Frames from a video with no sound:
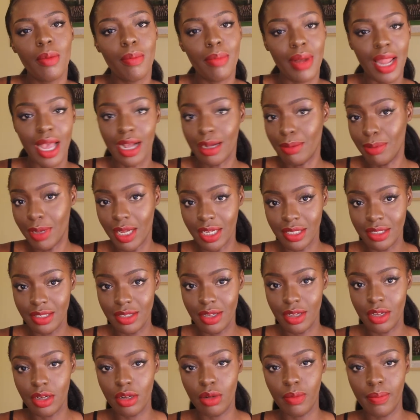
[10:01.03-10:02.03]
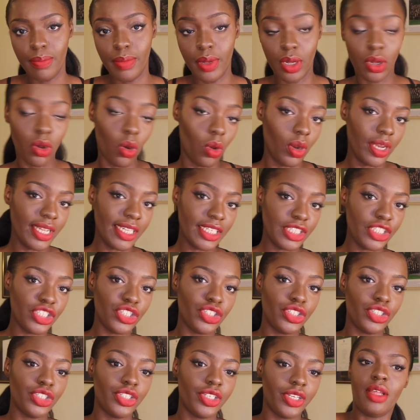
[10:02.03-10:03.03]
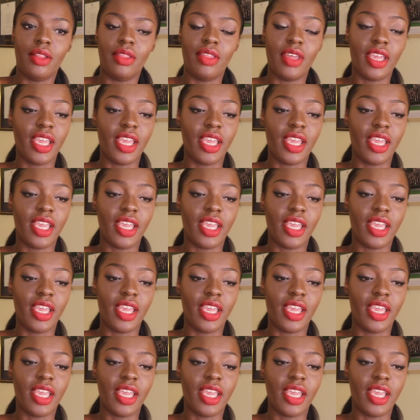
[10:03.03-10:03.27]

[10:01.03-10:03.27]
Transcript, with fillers: black person per college